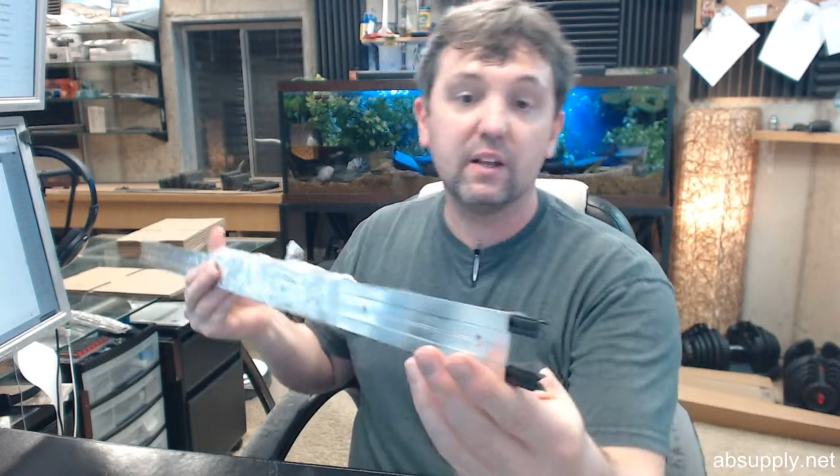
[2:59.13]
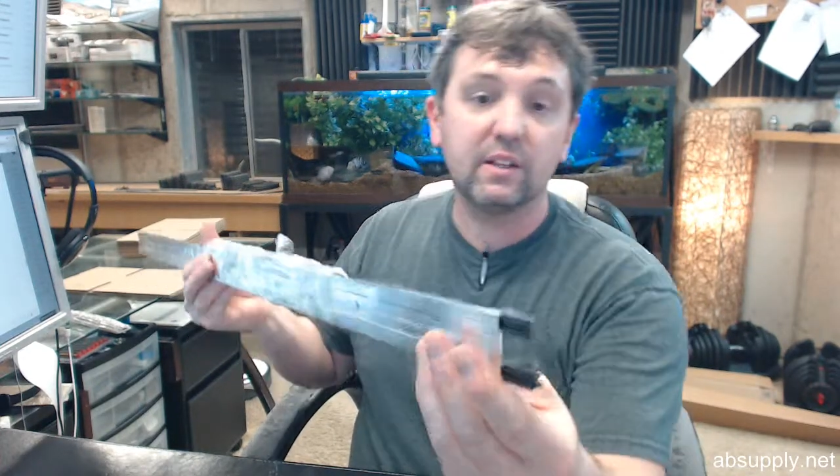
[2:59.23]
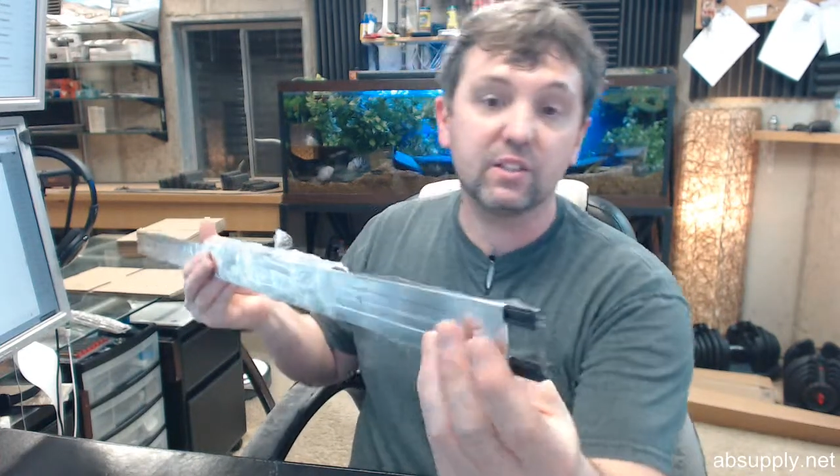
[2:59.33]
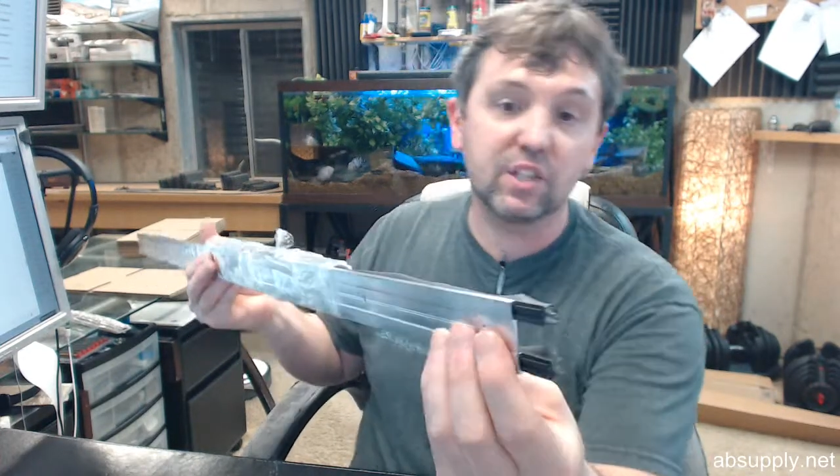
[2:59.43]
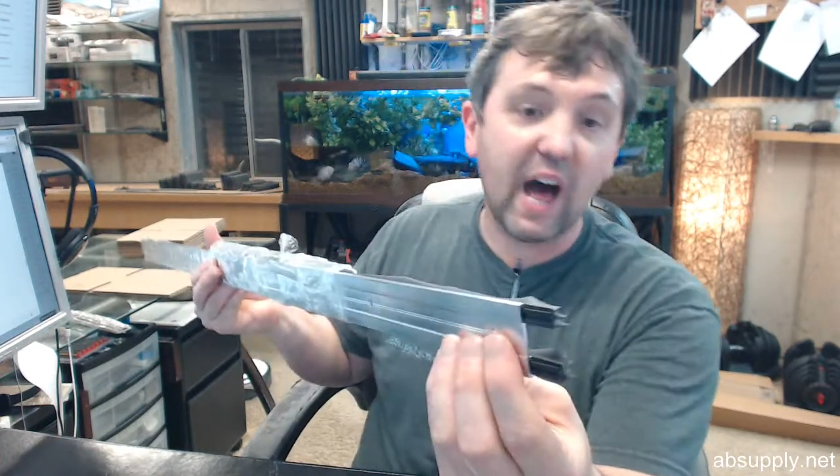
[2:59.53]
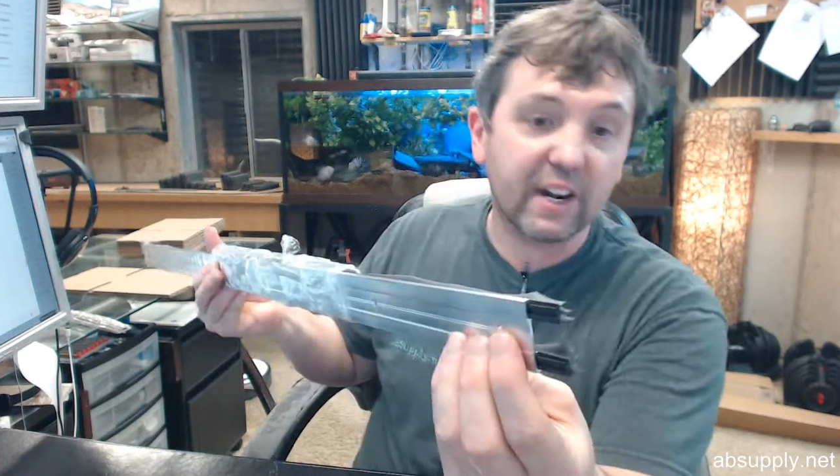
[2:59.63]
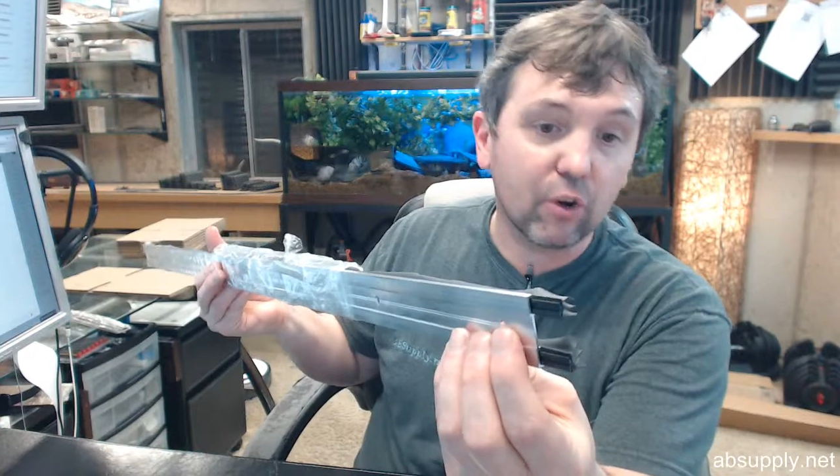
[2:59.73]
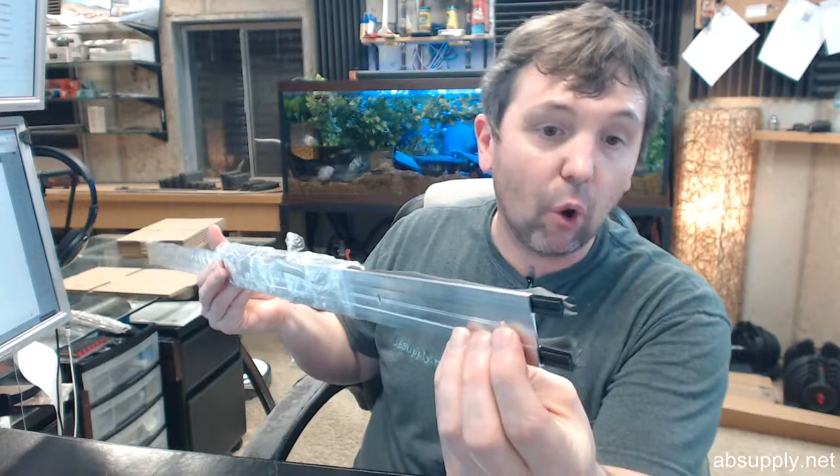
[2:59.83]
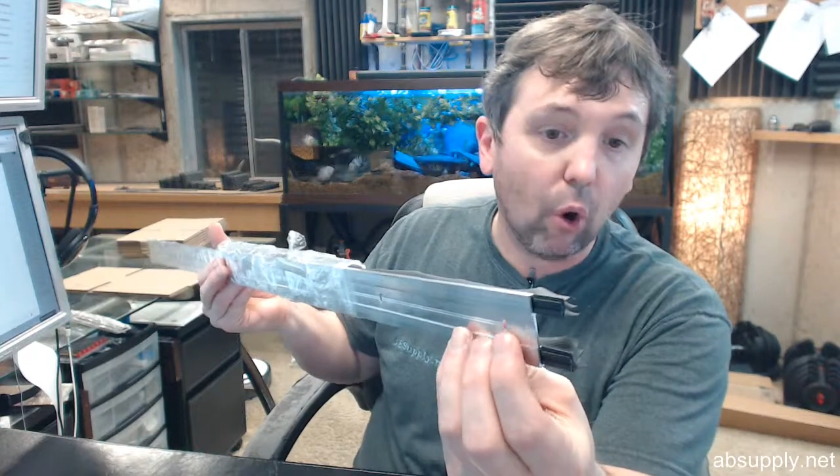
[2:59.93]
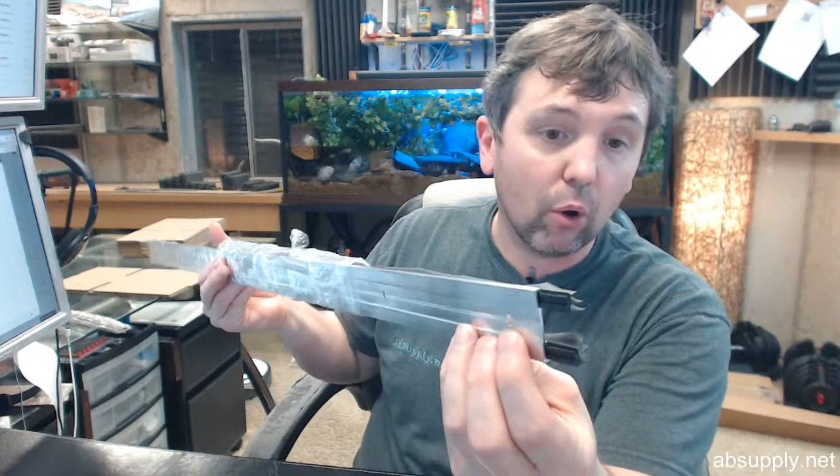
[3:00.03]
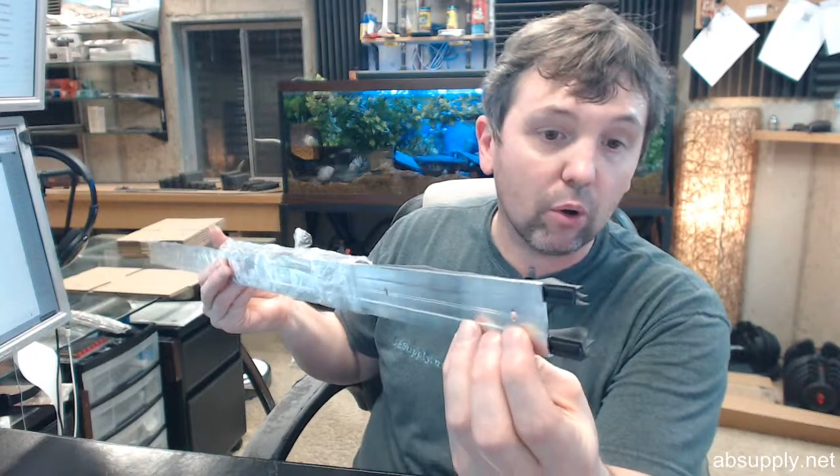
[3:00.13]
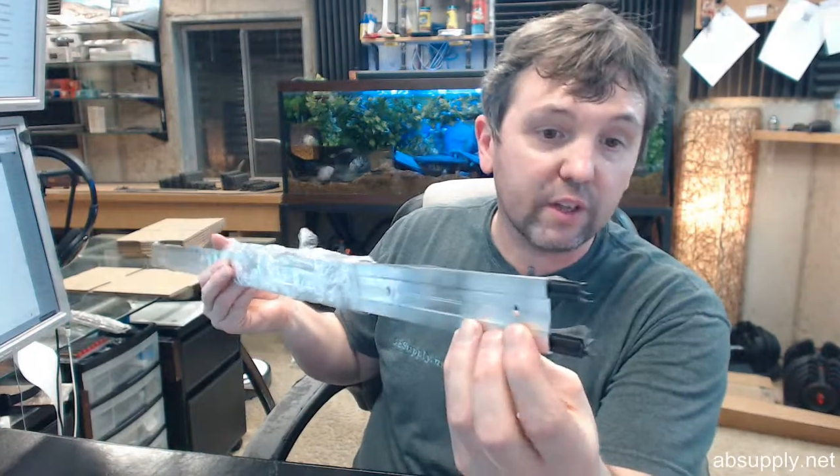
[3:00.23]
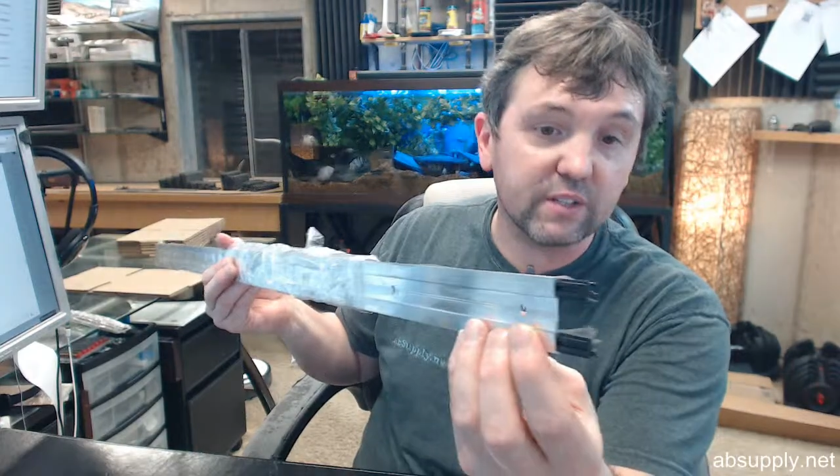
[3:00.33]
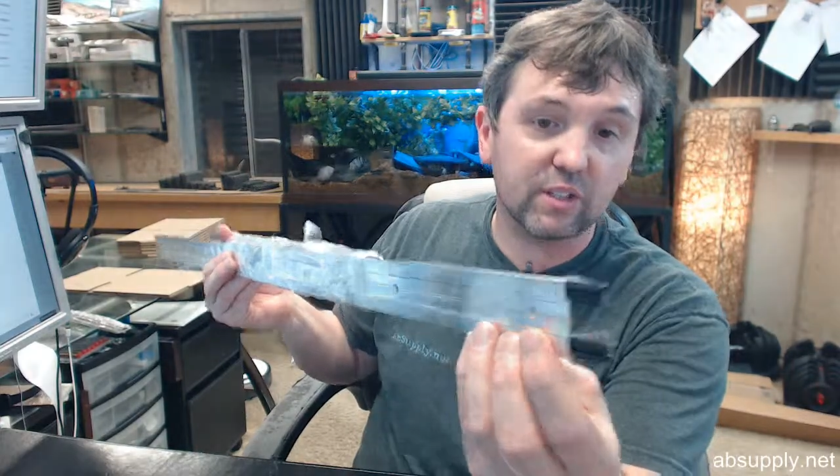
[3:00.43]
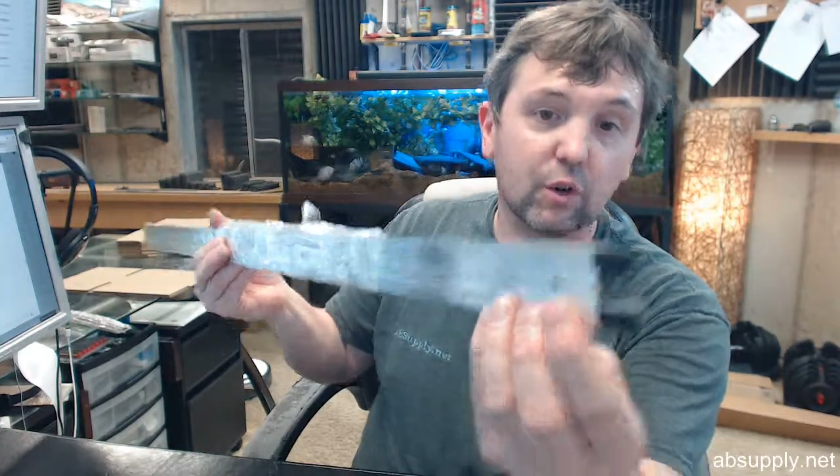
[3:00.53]
The slotted hole
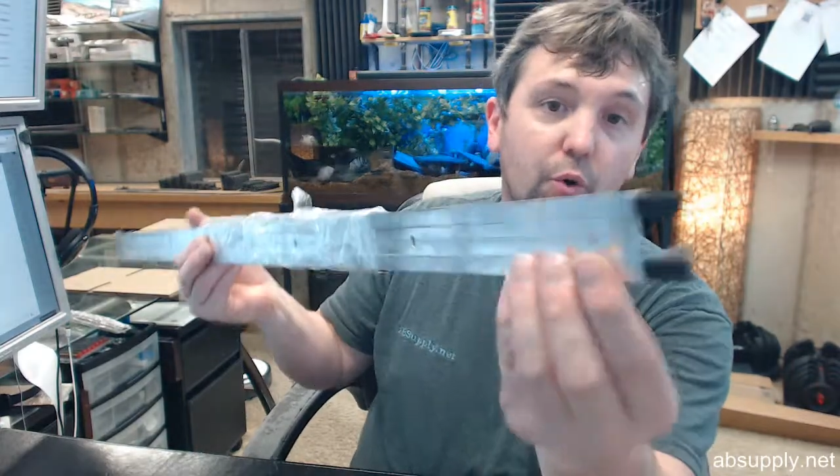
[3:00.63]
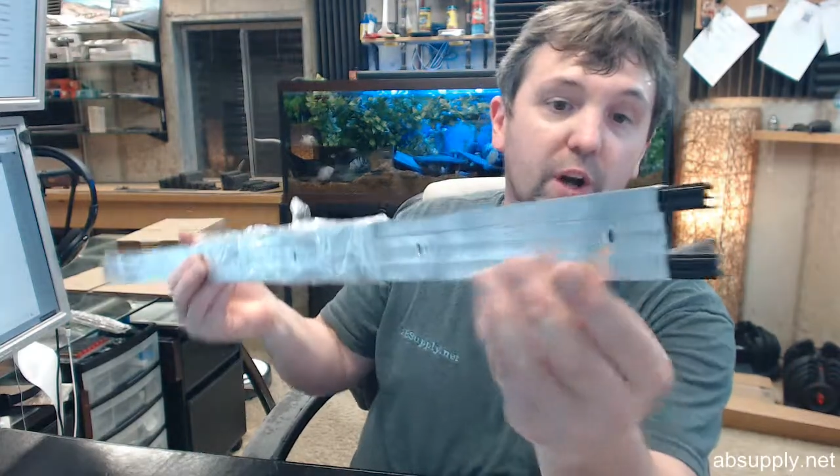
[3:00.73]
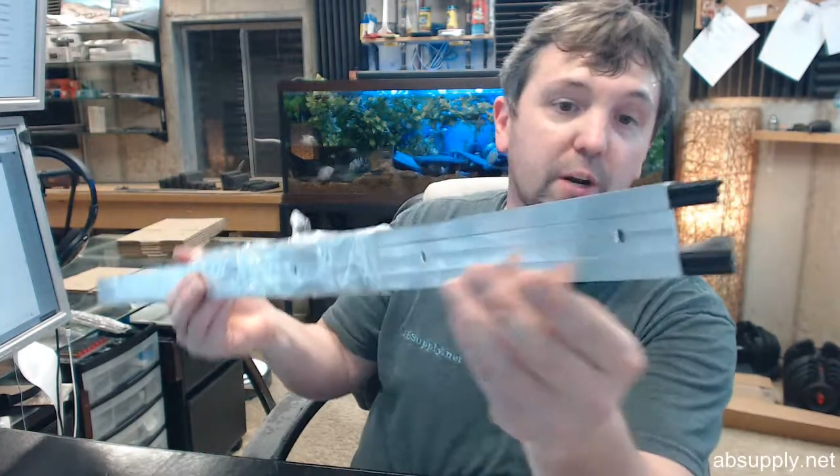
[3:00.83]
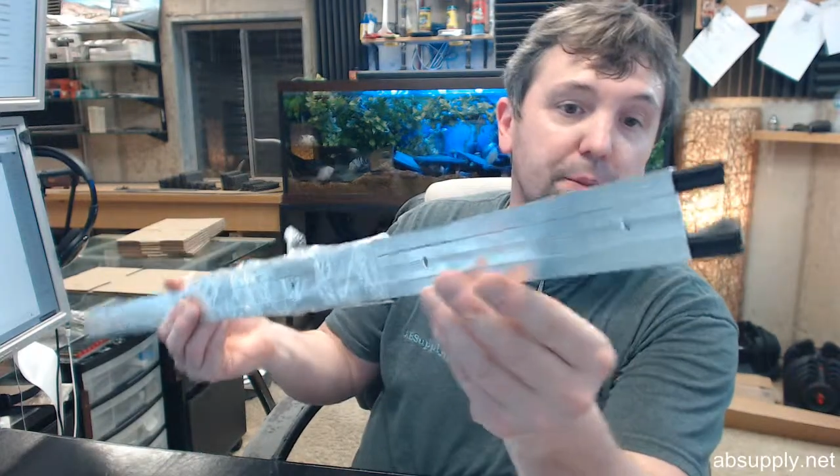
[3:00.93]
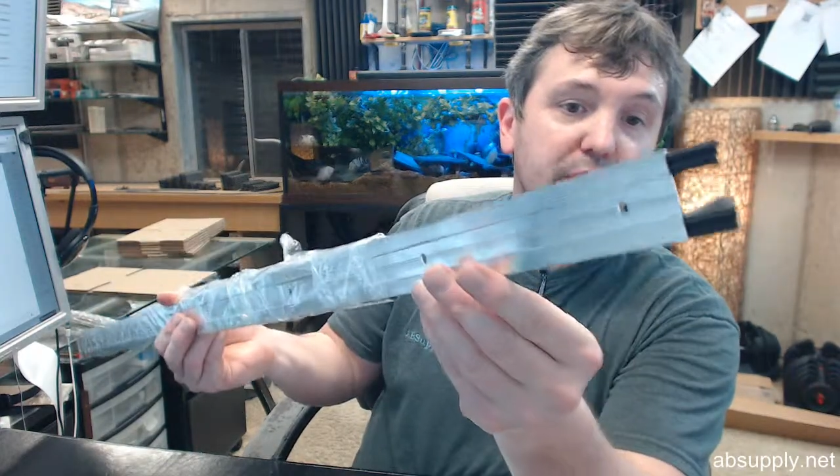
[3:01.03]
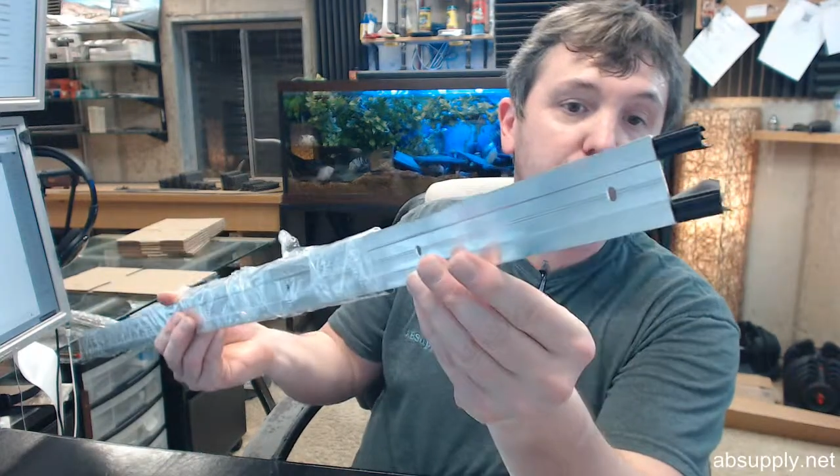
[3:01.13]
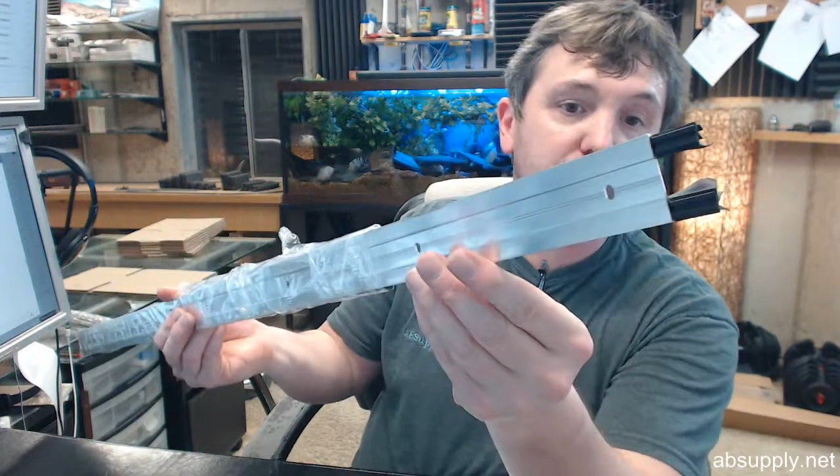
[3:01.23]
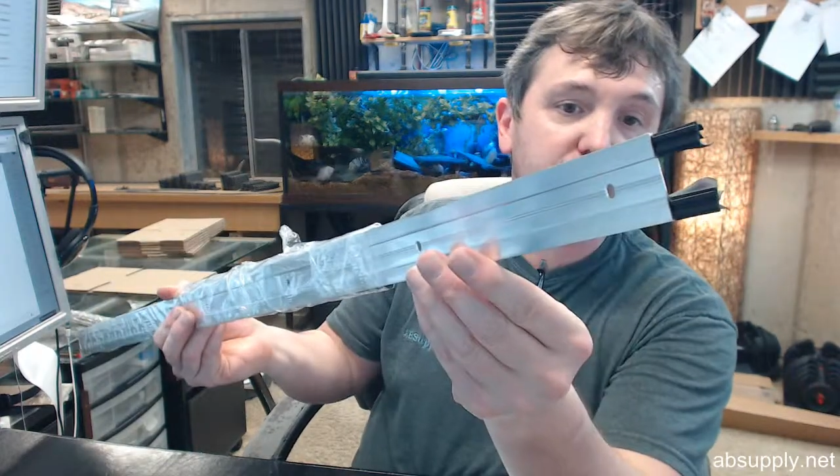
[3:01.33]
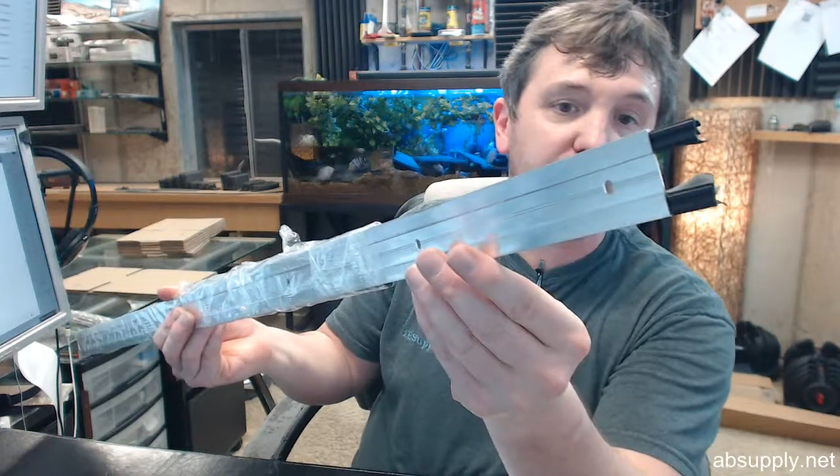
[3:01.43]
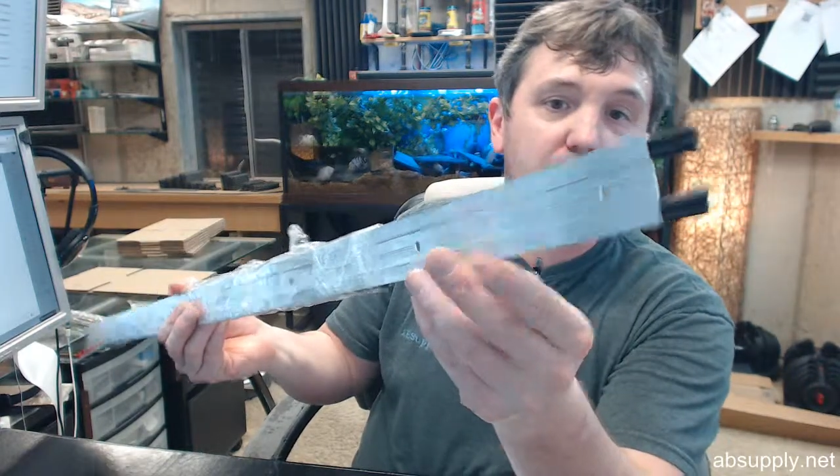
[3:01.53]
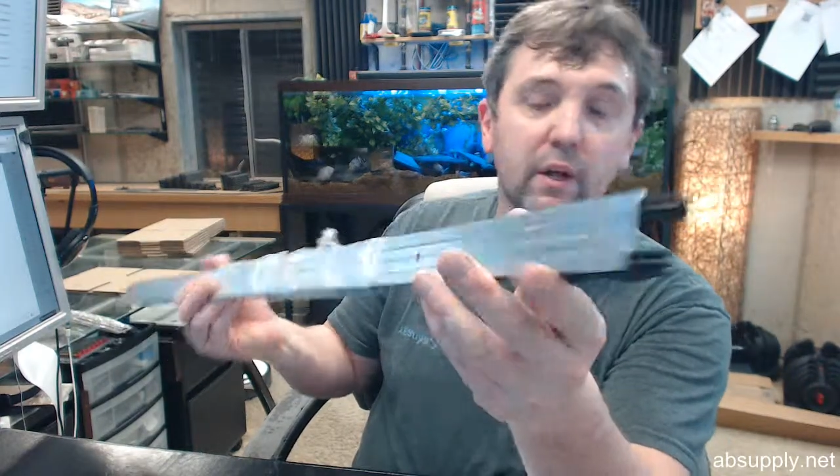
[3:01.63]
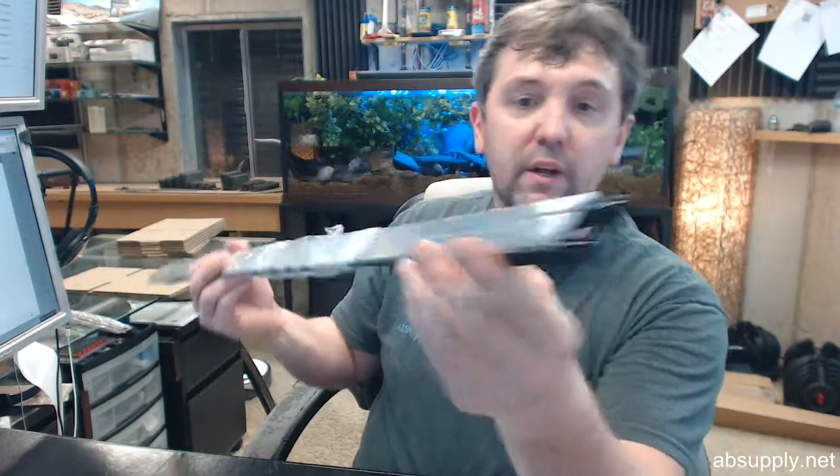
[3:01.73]
is incredibly useful